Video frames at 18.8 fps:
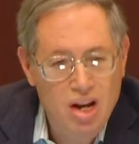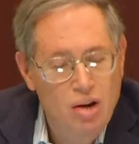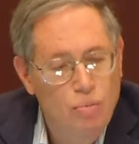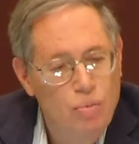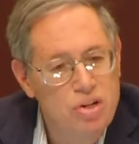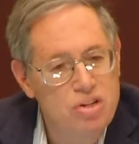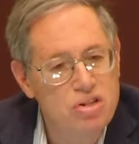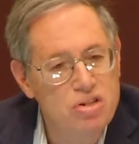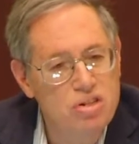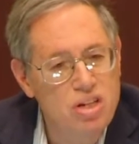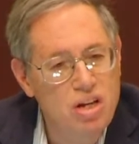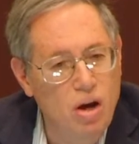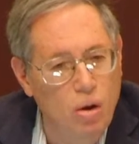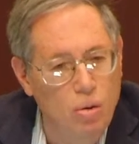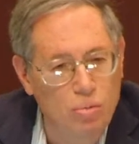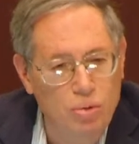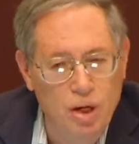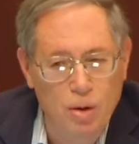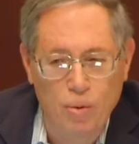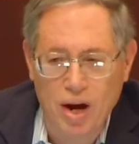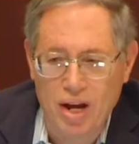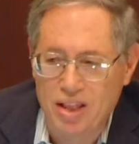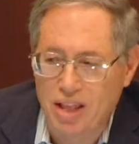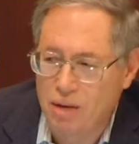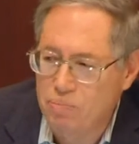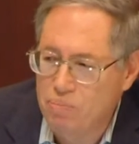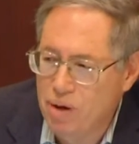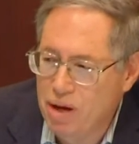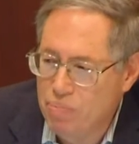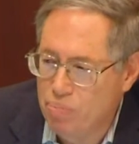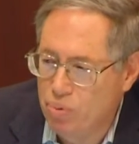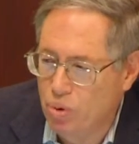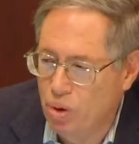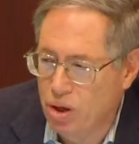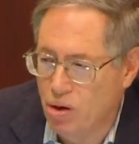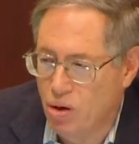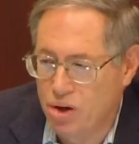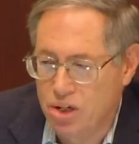which is the only way that people
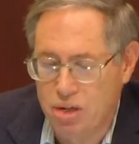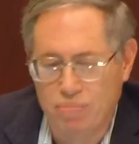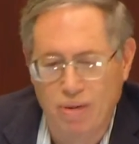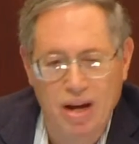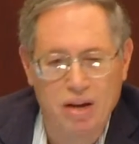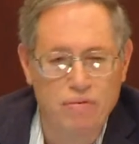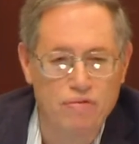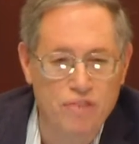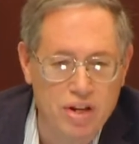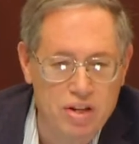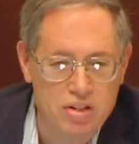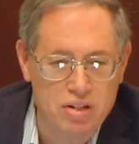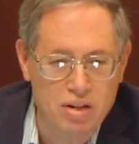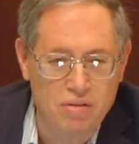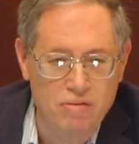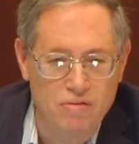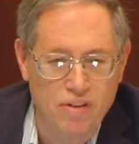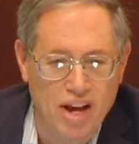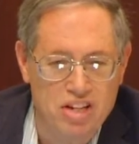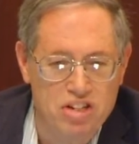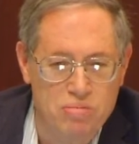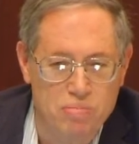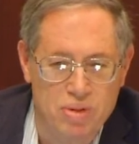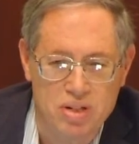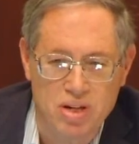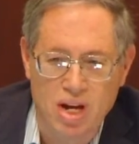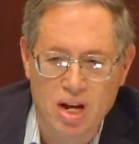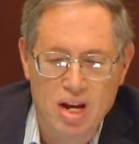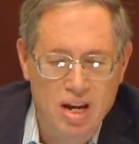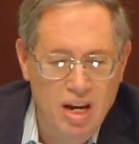who are going to make fixed investments